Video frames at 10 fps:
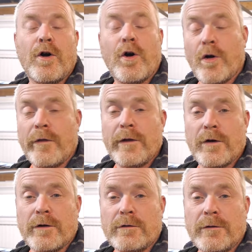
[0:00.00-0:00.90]
All the
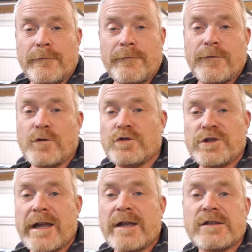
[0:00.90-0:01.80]
oil, full
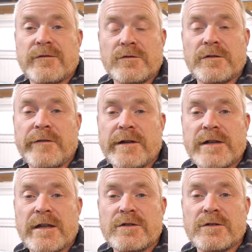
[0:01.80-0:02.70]
change if it was a fresh
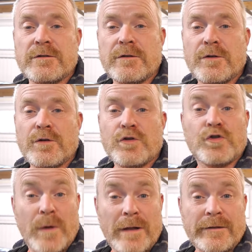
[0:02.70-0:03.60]
engine,
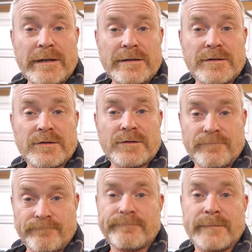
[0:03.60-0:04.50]
12 litres.
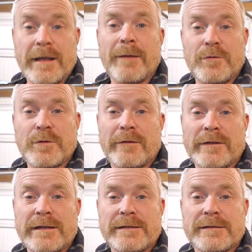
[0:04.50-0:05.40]
Yep, 12
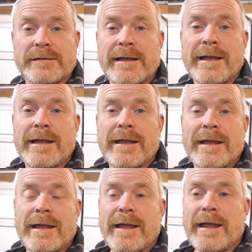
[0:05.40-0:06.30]
litres.
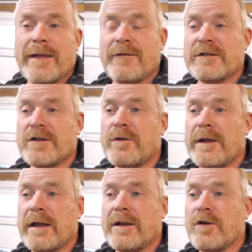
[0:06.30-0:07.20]
If it's
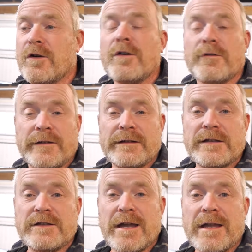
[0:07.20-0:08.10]
only an oil
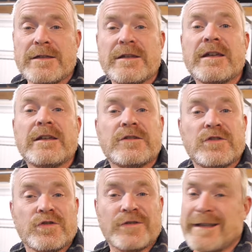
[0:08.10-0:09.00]
filter change, it's
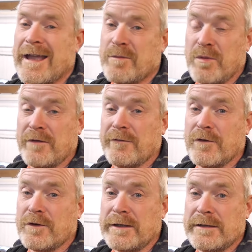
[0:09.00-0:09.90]
just the
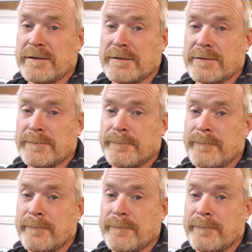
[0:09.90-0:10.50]
8.4 litres.